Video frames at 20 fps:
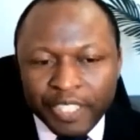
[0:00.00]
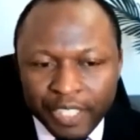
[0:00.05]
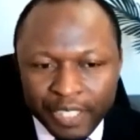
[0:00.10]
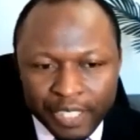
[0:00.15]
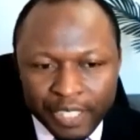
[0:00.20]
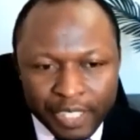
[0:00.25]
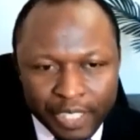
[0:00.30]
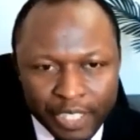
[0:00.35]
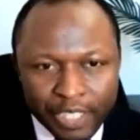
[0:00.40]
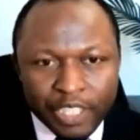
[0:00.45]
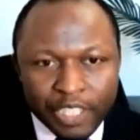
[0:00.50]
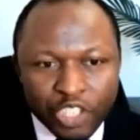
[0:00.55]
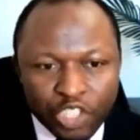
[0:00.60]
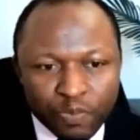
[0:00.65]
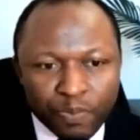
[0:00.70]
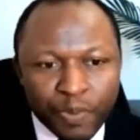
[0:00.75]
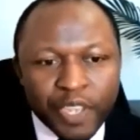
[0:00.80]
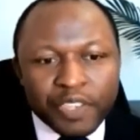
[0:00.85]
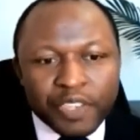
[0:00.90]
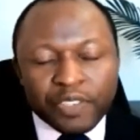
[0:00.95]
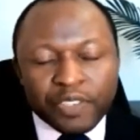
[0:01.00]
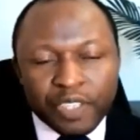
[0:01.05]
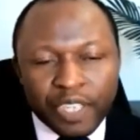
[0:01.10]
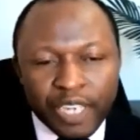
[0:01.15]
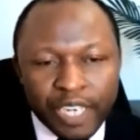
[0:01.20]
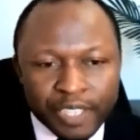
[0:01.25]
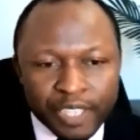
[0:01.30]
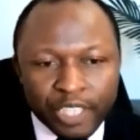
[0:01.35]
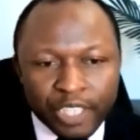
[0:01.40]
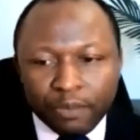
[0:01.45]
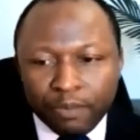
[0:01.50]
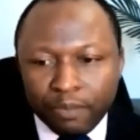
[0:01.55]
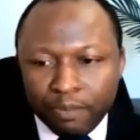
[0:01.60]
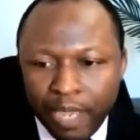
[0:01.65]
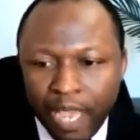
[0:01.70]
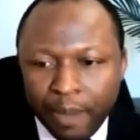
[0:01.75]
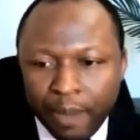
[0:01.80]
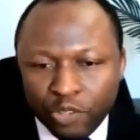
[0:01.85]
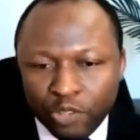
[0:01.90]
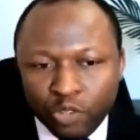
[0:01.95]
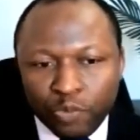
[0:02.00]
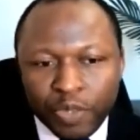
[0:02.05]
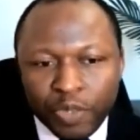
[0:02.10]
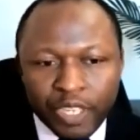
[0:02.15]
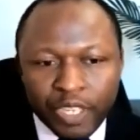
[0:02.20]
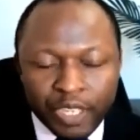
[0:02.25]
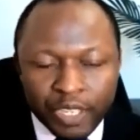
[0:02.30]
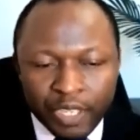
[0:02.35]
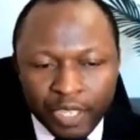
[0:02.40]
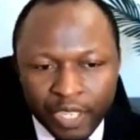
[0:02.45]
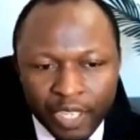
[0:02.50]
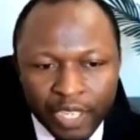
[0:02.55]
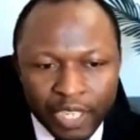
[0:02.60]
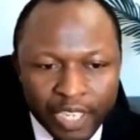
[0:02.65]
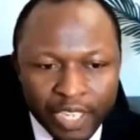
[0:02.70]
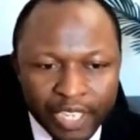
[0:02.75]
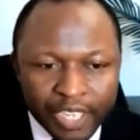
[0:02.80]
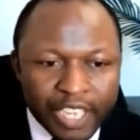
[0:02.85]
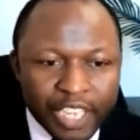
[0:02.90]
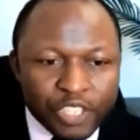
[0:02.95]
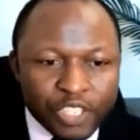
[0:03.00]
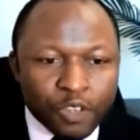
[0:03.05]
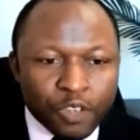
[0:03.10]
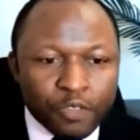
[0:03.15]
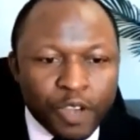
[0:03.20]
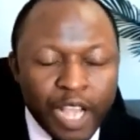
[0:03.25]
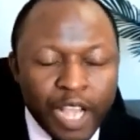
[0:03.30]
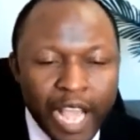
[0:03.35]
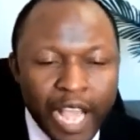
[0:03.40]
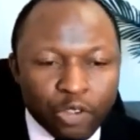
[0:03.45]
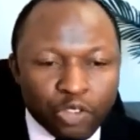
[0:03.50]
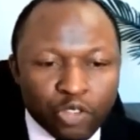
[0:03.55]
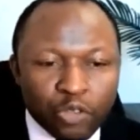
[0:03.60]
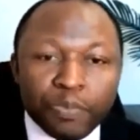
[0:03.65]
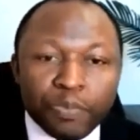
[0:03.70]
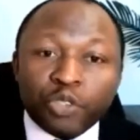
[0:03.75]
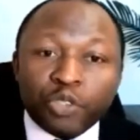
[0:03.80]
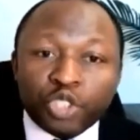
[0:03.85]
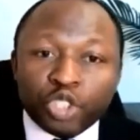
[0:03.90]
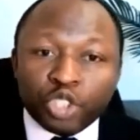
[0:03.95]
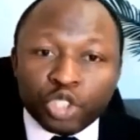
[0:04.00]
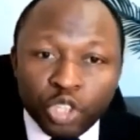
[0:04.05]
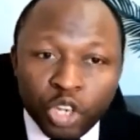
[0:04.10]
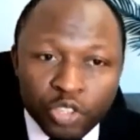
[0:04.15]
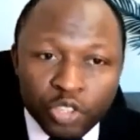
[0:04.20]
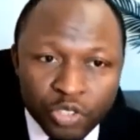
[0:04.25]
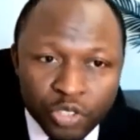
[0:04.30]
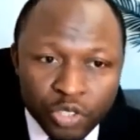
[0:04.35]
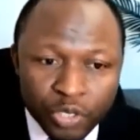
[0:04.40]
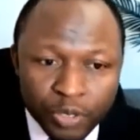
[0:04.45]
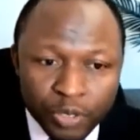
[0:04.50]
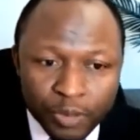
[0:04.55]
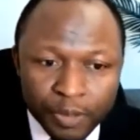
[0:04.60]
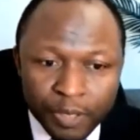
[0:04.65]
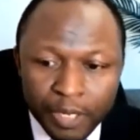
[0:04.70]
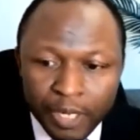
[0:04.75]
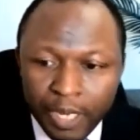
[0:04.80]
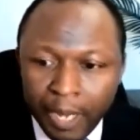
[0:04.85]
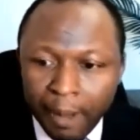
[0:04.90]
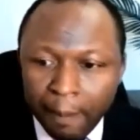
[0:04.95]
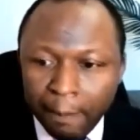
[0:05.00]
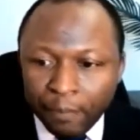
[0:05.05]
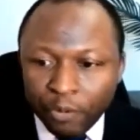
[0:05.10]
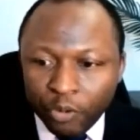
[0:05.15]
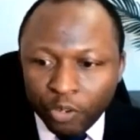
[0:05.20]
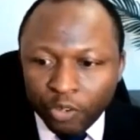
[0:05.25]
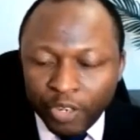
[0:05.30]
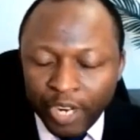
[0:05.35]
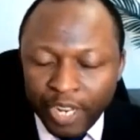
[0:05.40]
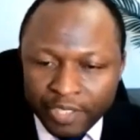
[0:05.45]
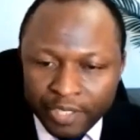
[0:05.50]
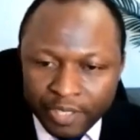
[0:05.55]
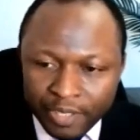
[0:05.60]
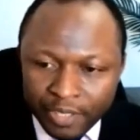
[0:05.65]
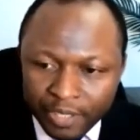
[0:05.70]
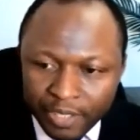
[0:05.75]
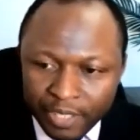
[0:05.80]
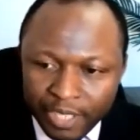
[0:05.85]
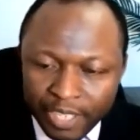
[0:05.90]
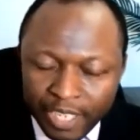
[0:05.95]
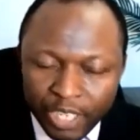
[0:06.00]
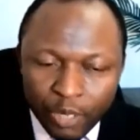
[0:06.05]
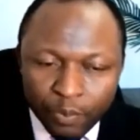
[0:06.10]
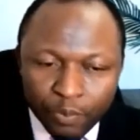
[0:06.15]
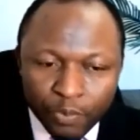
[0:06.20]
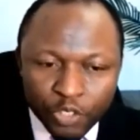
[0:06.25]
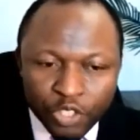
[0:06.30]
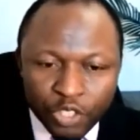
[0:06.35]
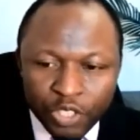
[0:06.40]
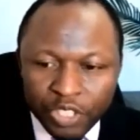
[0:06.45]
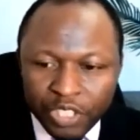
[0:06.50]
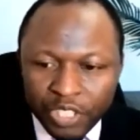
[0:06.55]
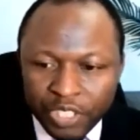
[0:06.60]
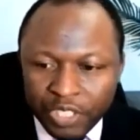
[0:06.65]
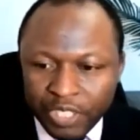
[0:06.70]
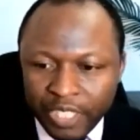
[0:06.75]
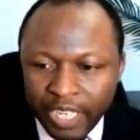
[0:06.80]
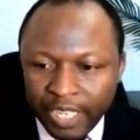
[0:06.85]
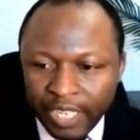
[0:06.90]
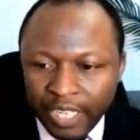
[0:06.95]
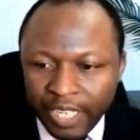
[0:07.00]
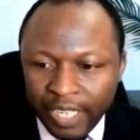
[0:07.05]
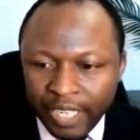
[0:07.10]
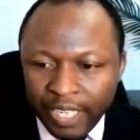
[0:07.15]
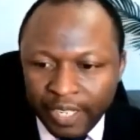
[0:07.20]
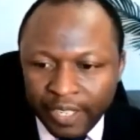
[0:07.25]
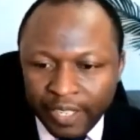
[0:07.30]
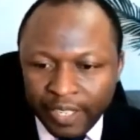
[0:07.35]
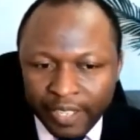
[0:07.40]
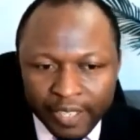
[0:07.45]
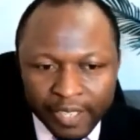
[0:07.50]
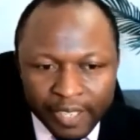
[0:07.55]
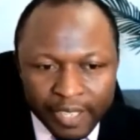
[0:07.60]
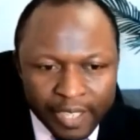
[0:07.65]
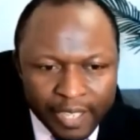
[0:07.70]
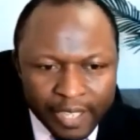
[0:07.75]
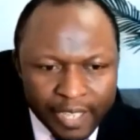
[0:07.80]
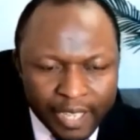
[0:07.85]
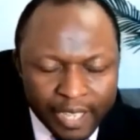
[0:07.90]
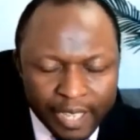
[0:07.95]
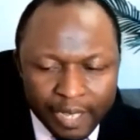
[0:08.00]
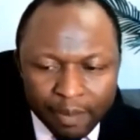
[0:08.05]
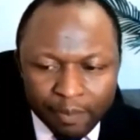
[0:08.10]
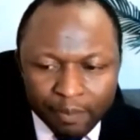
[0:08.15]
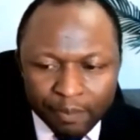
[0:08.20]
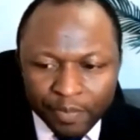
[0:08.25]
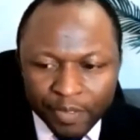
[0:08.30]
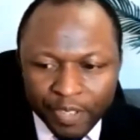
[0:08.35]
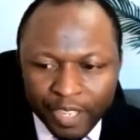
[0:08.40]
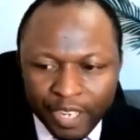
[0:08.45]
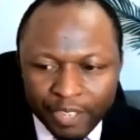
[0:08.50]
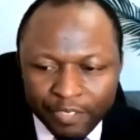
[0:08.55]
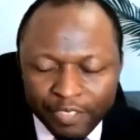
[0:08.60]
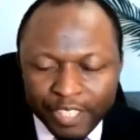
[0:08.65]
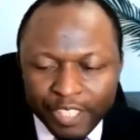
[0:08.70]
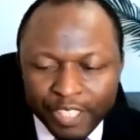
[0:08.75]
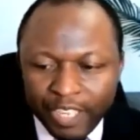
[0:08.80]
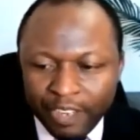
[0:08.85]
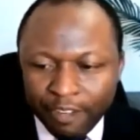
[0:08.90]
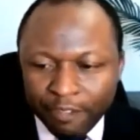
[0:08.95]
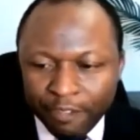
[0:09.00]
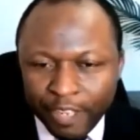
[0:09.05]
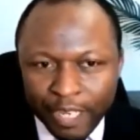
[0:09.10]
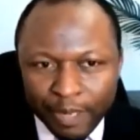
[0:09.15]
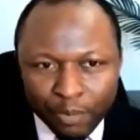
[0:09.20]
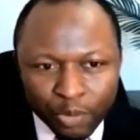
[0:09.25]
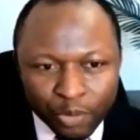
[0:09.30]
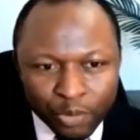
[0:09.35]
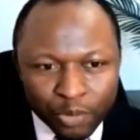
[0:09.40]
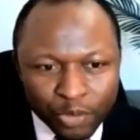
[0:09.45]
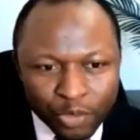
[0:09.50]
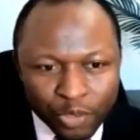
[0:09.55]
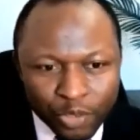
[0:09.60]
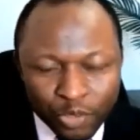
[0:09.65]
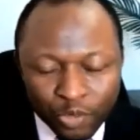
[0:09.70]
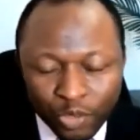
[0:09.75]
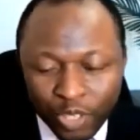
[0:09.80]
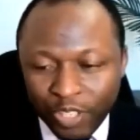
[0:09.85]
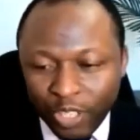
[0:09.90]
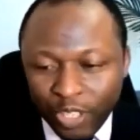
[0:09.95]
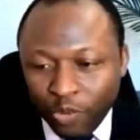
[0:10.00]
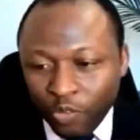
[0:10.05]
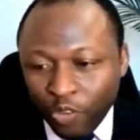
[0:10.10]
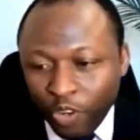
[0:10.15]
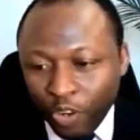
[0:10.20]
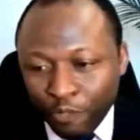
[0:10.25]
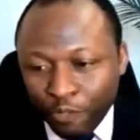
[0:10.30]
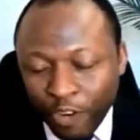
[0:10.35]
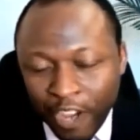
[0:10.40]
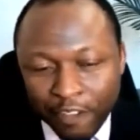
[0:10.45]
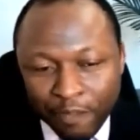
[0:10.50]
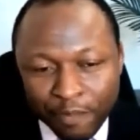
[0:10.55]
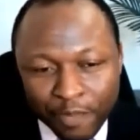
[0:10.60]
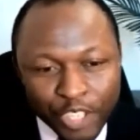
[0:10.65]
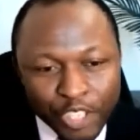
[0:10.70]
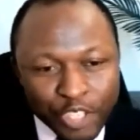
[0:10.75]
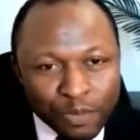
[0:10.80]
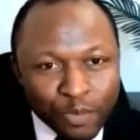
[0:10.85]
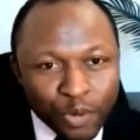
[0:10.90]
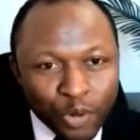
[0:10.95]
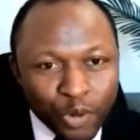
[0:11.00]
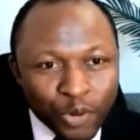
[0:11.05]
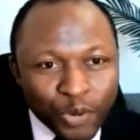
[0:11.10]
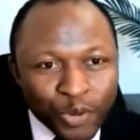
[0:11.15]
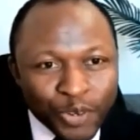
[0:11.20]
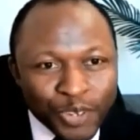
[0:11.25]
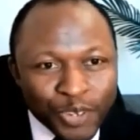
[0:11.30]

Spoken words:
in this space, I think perhaps it will be a case of how to build trust and progress any opportunities that are readily available. So I think we've got 5 minutes more.